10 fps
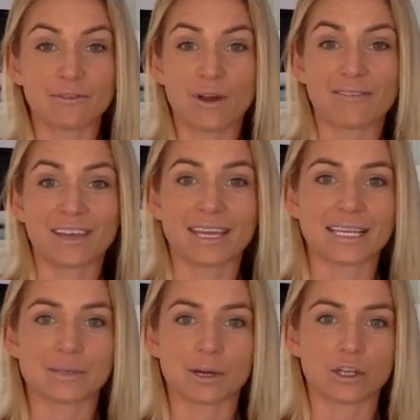you're having a
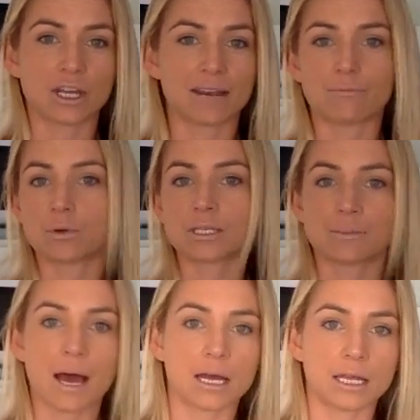kids one, you can even put some
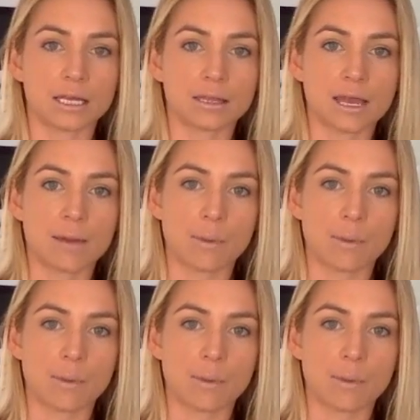honey in there,